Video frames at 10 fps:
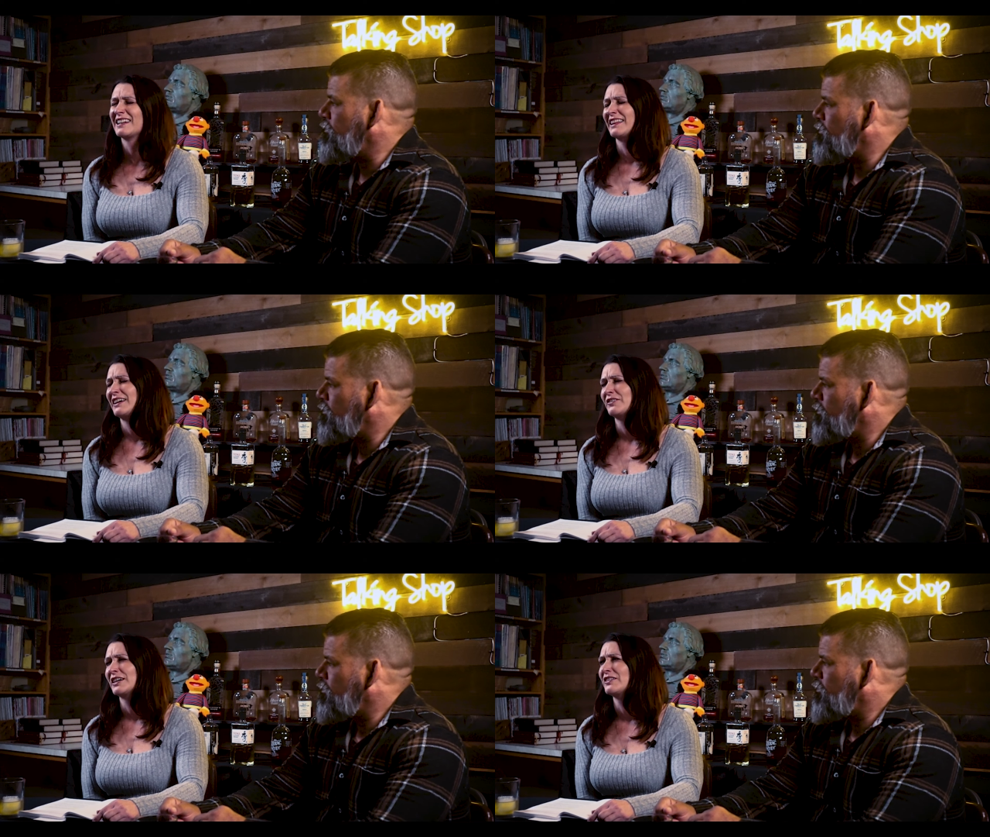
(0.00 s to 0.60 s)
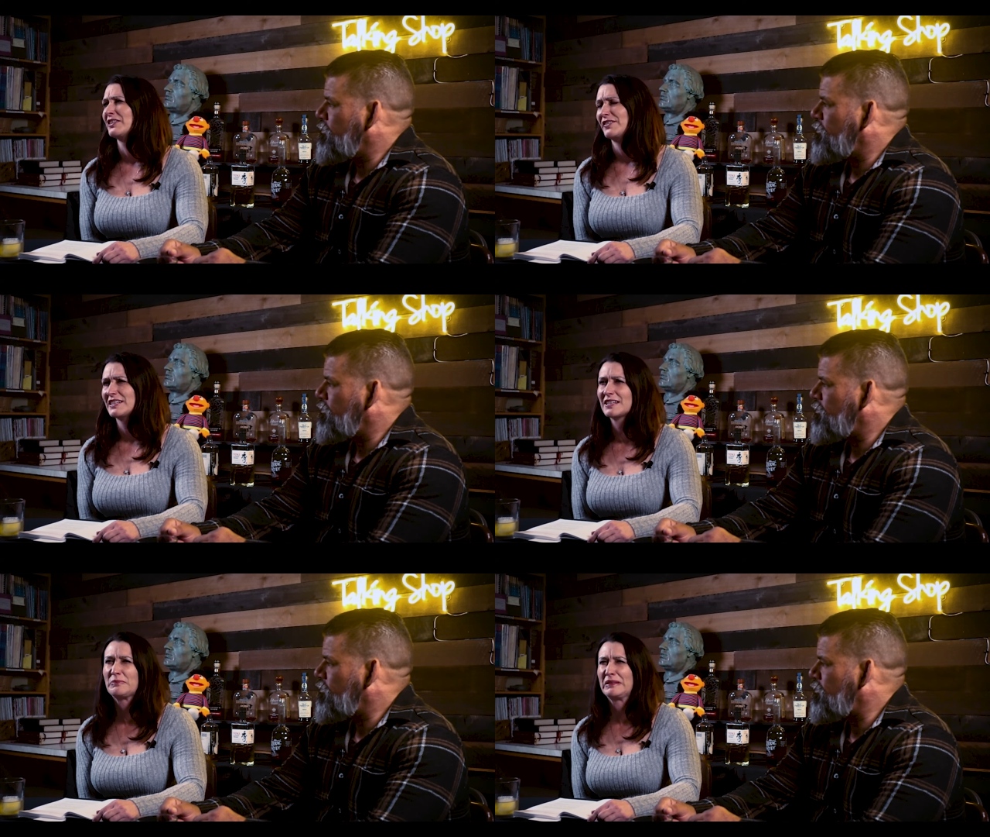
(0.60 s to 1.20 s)
Speaker 1: kind of like wrinkle their face
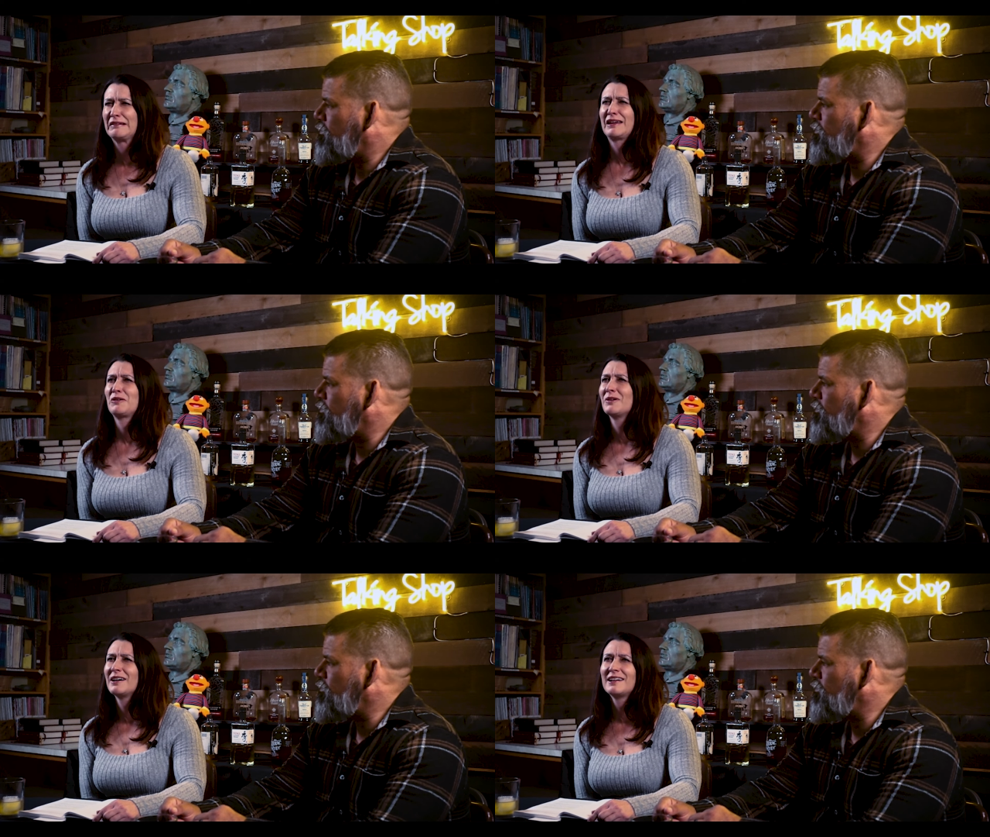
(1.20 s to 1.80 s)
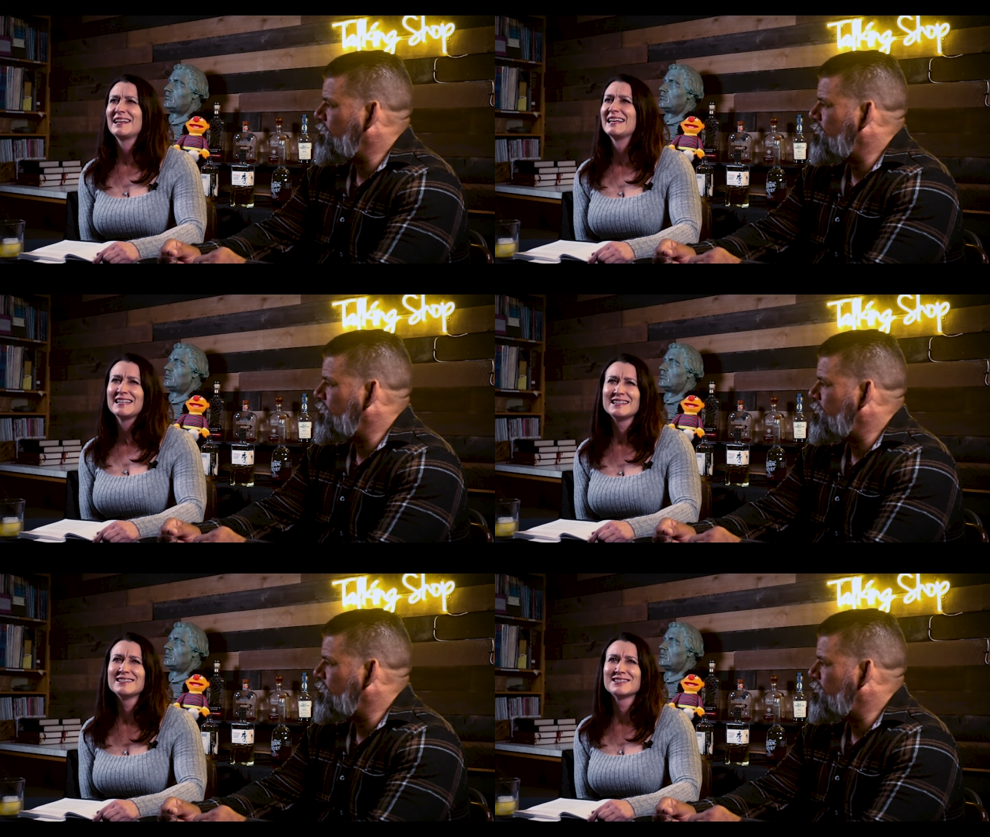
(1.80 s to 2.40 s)
up and they're like, what
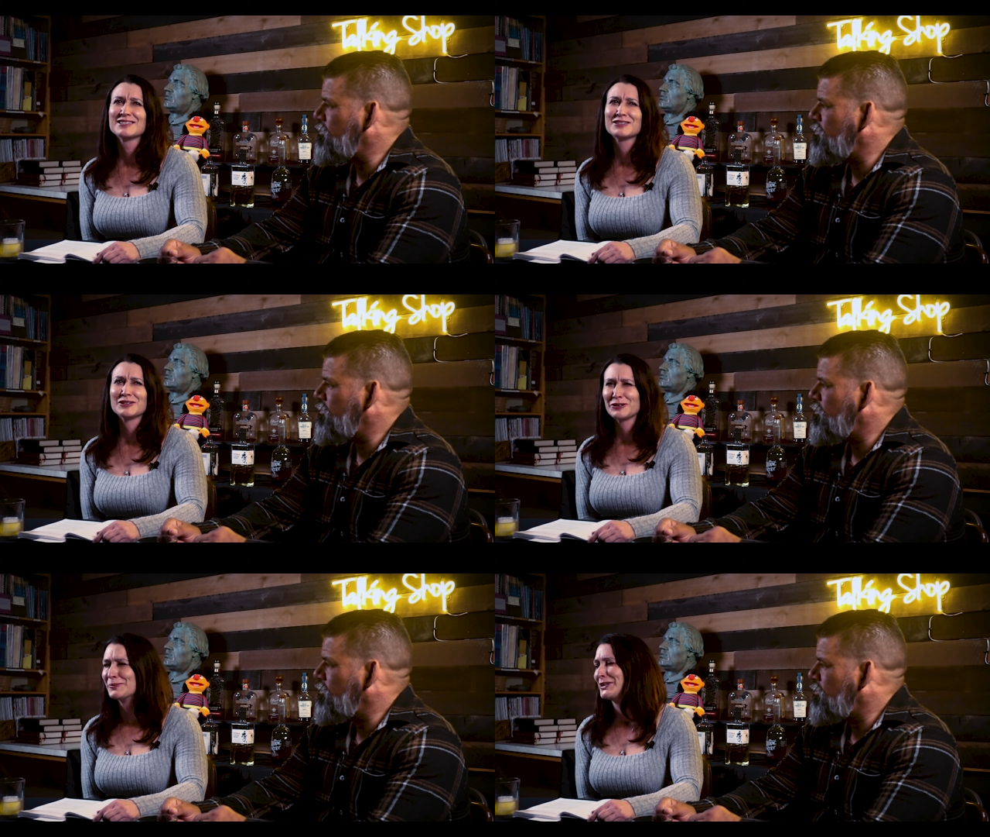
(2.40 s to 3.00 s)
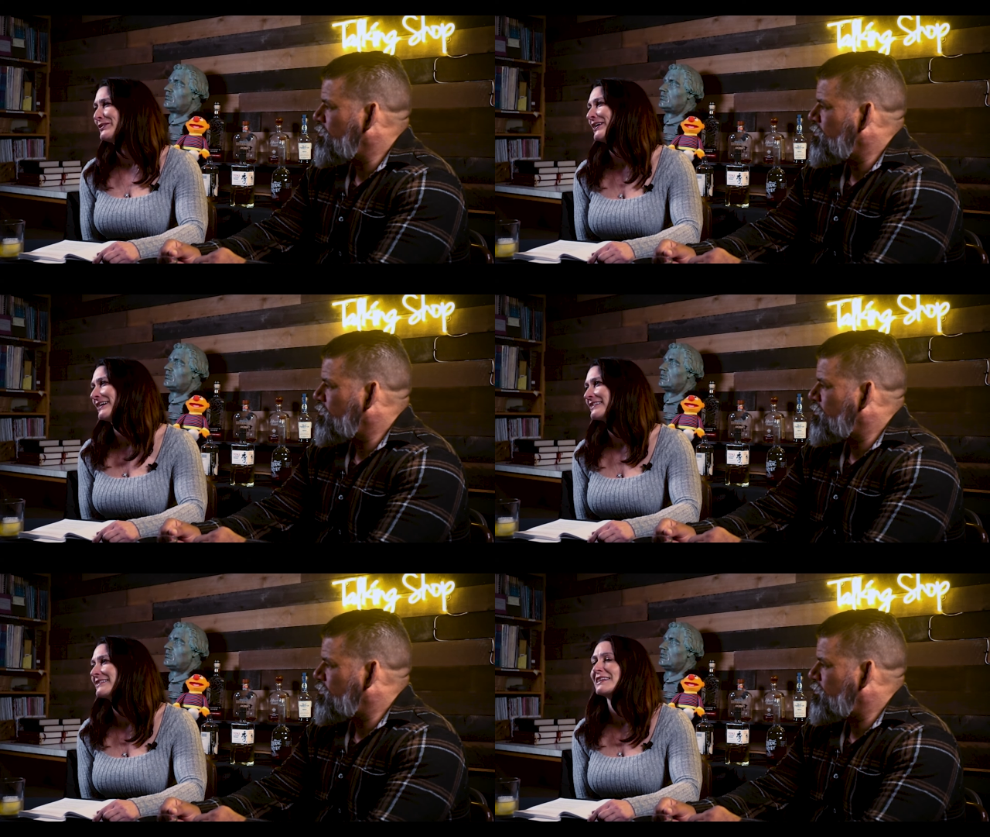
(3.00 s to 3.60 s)
is
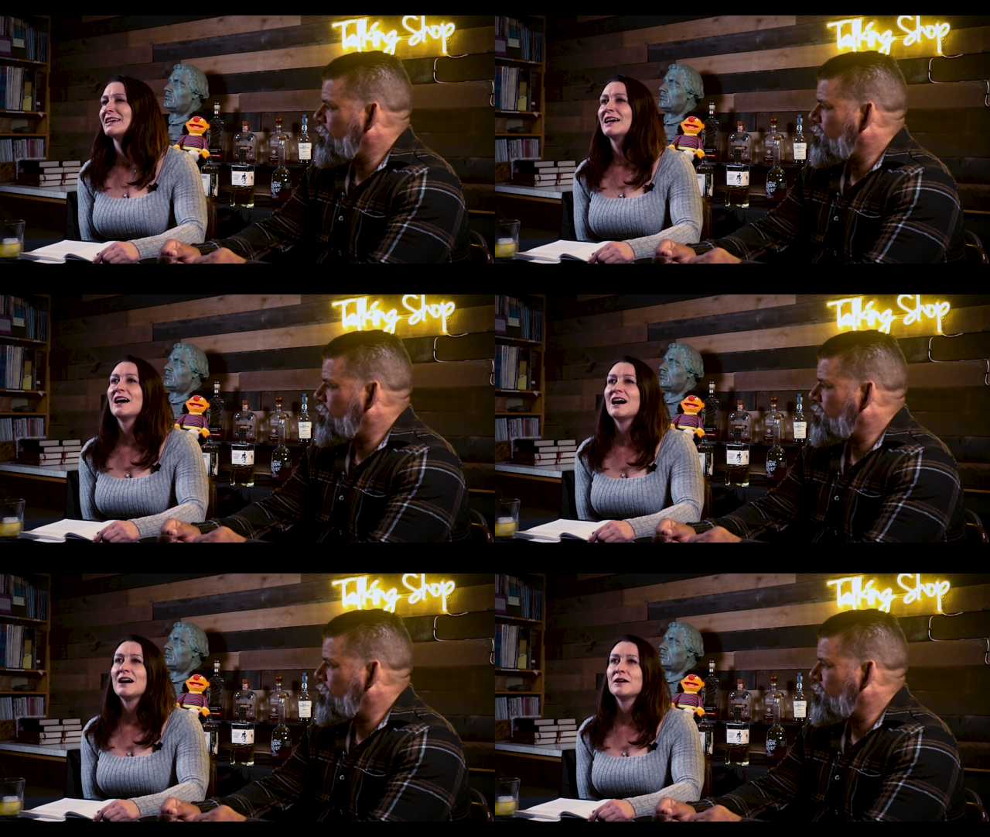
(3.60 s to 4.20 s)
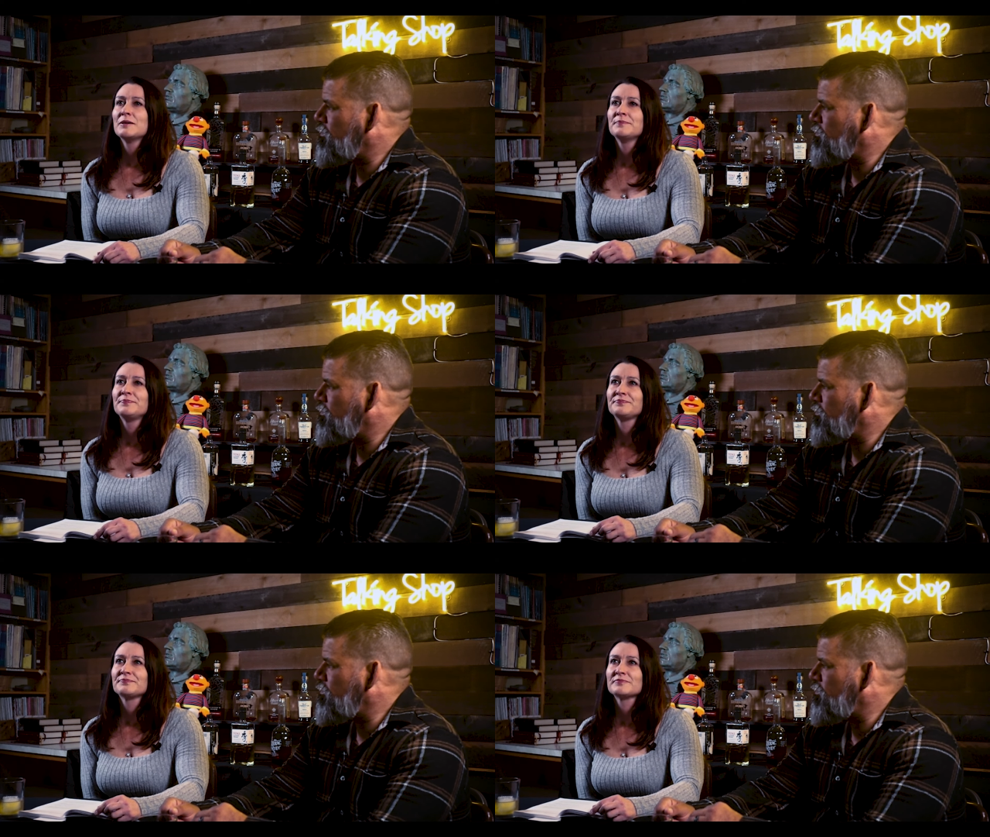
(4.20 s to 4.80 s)
hermeneutics?
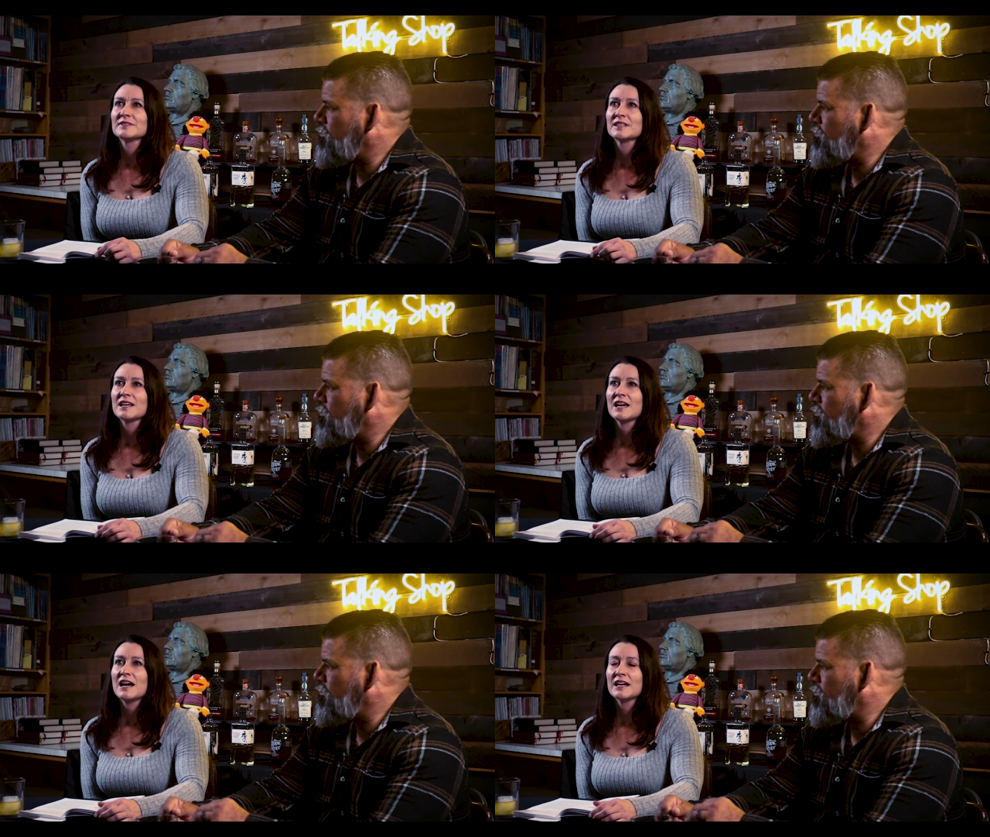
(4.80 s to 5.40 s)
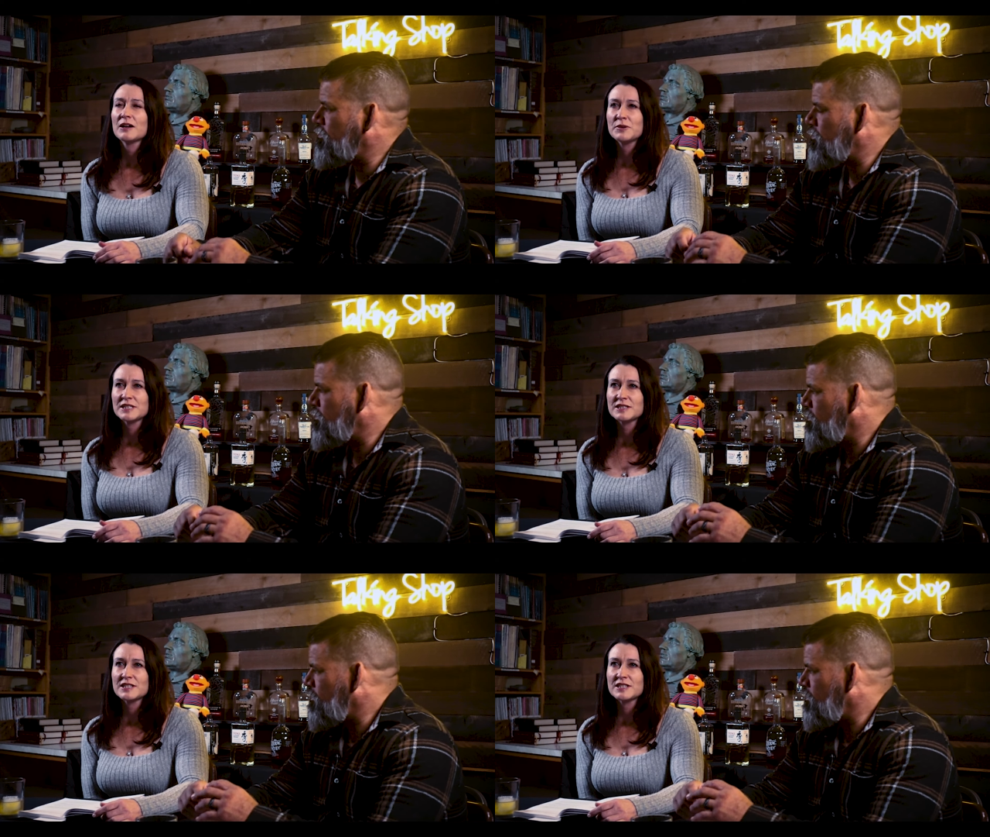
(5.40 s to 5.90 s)
We